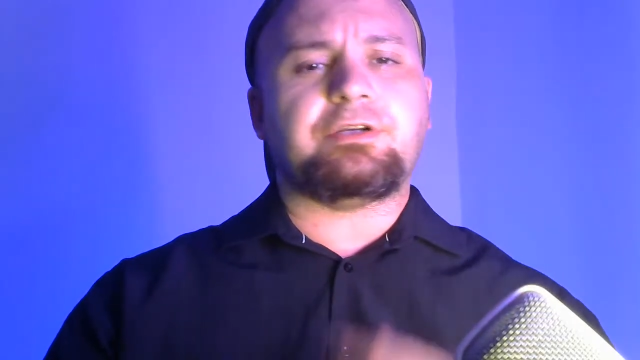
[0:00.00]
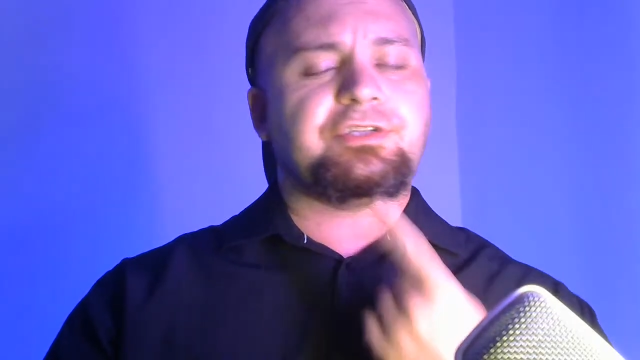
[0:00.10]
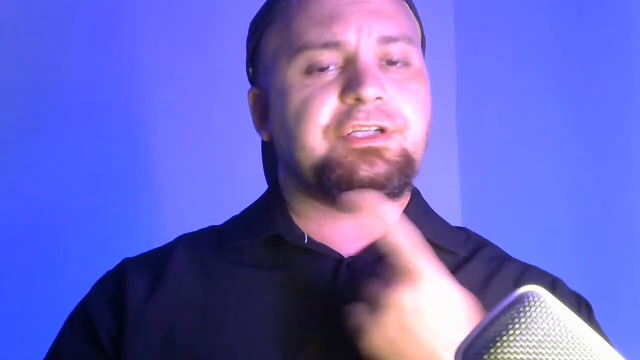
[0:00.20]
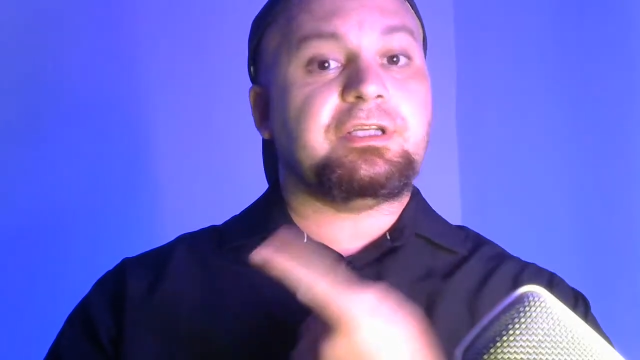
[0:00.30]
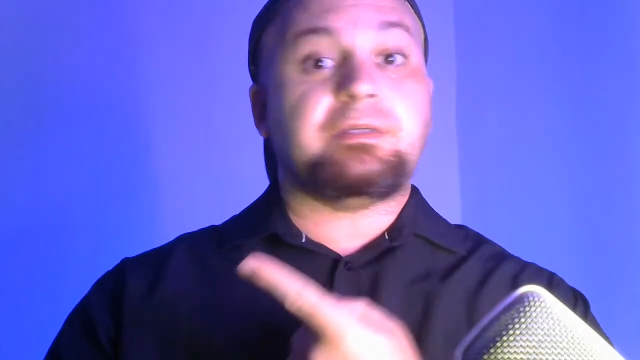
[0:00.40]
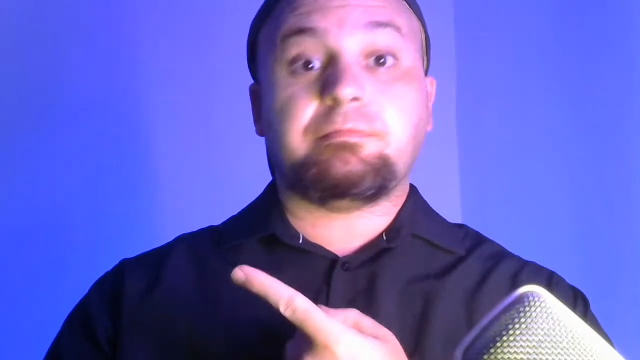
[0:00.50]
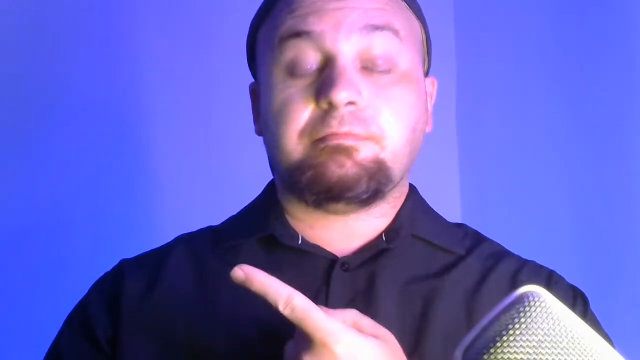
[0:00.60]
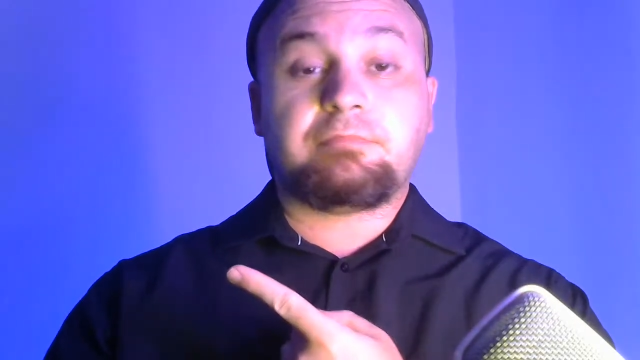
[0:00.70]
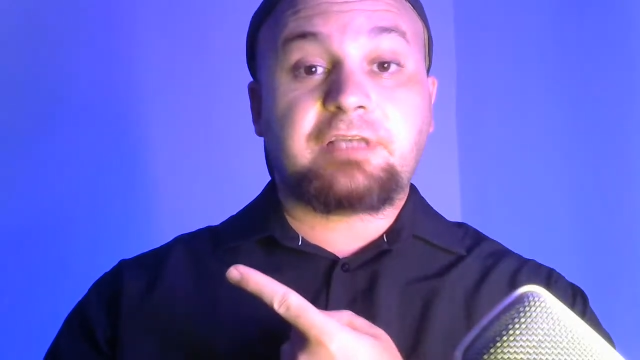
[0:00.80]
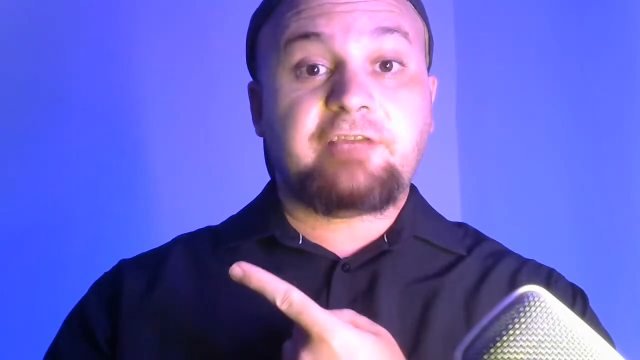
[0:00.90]
She
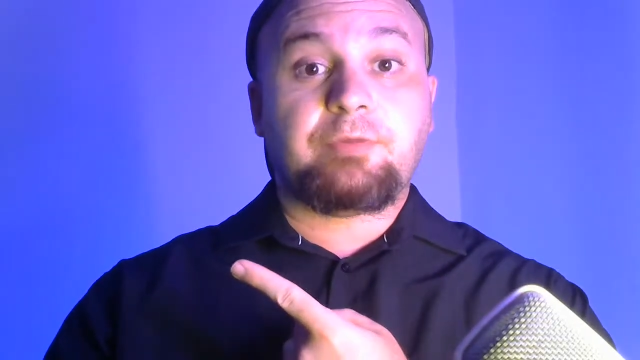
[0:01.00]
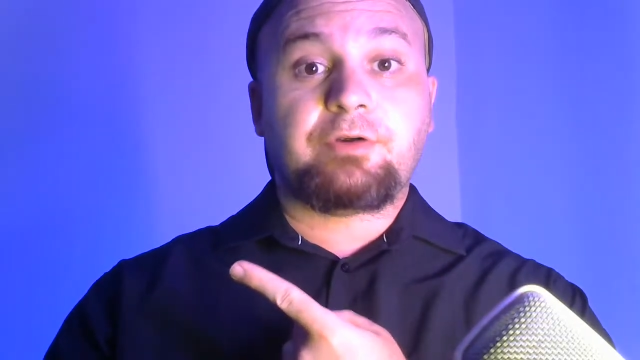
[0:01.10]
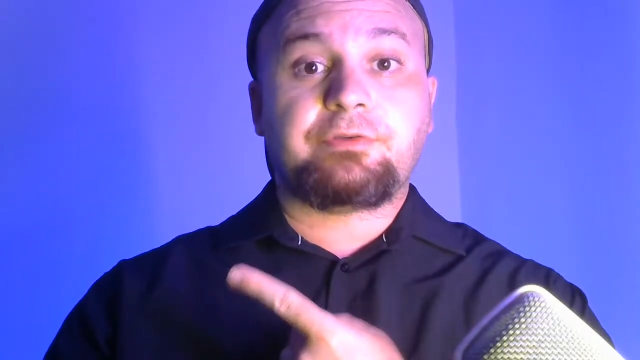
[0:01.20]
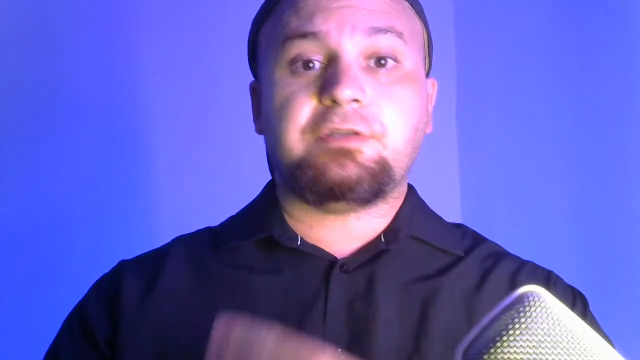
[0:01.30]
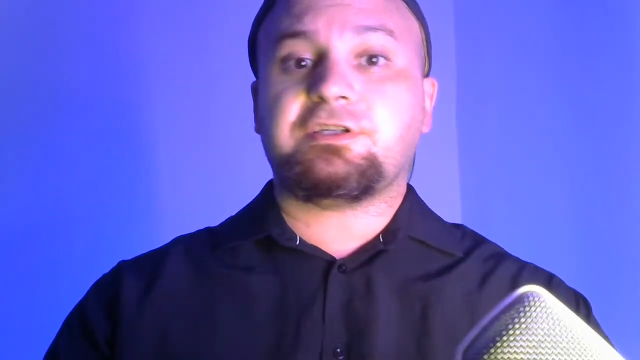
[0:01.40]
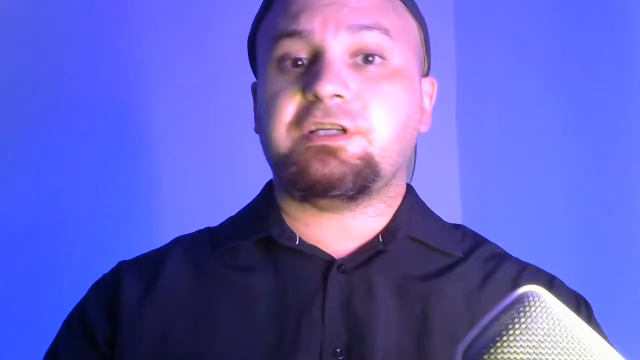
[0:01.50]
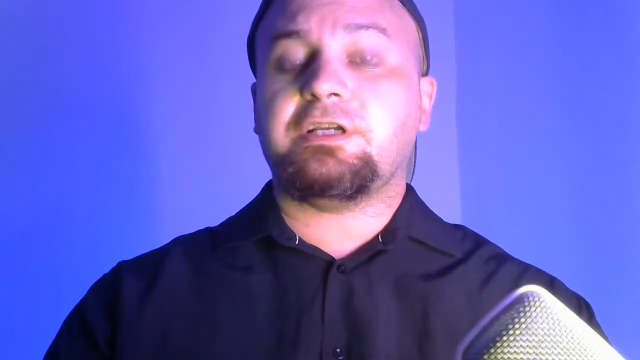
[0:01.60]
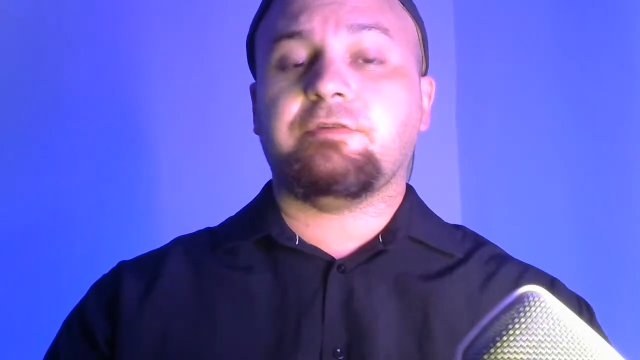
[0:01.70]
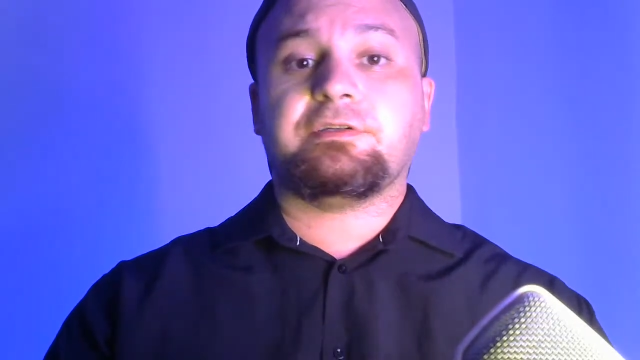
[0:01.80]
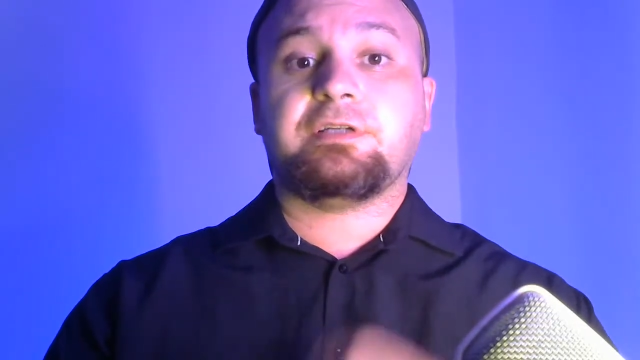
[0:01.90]
gave birth in
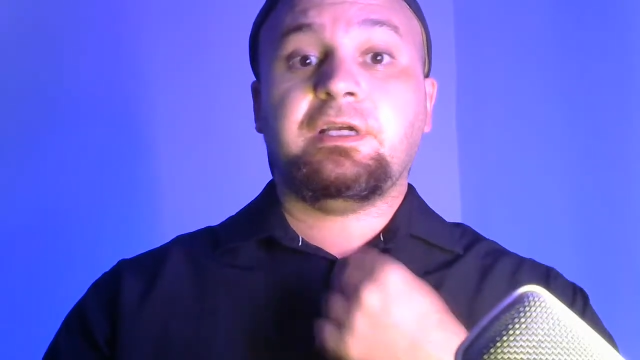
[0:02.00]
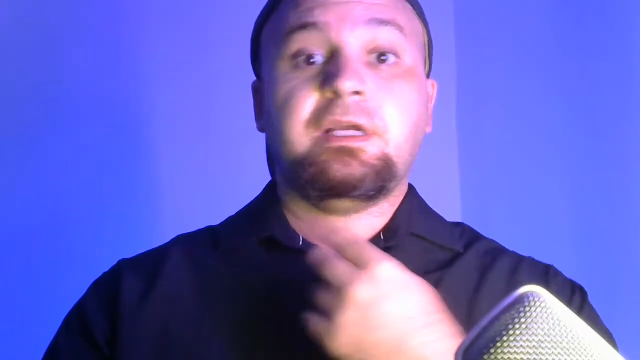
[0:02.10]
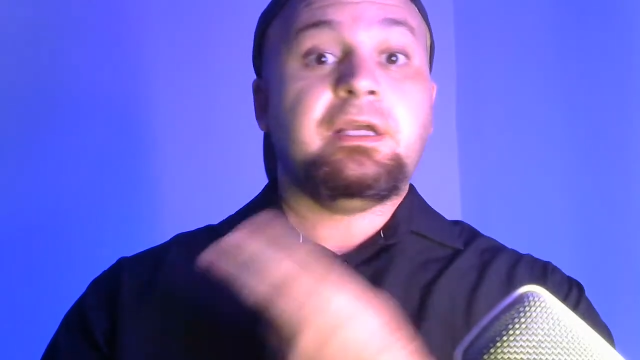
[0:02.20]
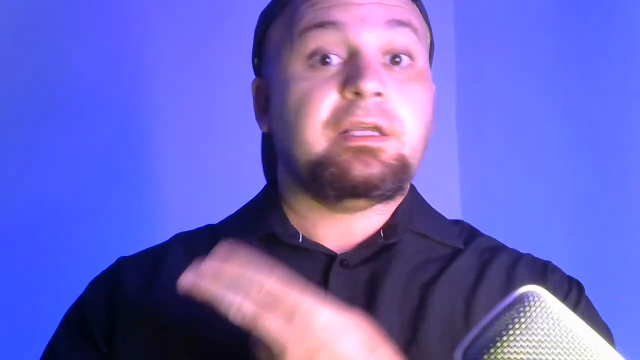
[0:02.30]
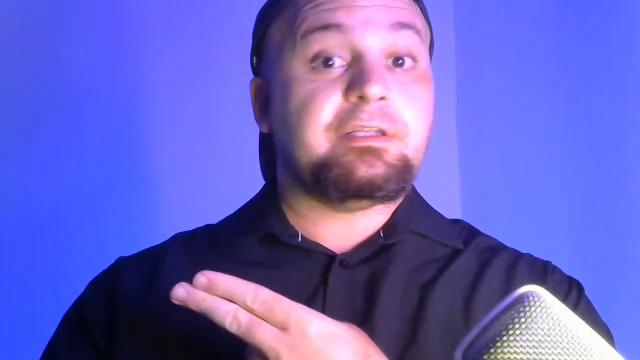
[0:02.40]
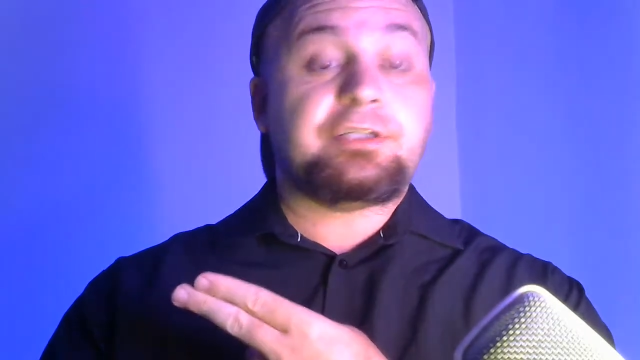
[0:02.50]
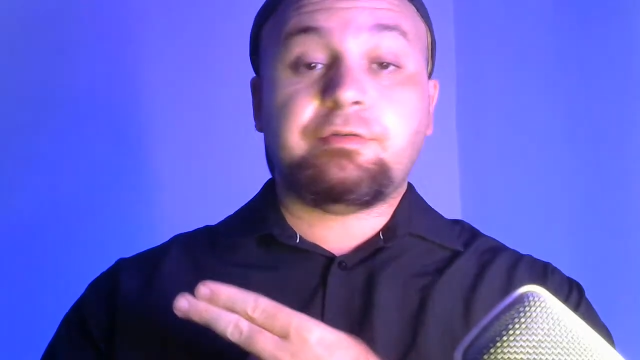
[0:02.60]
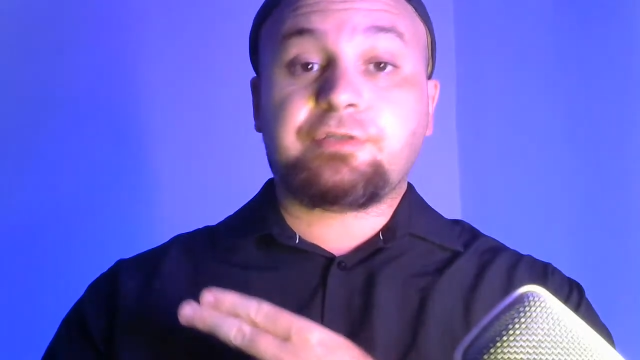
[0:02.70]
secret. She was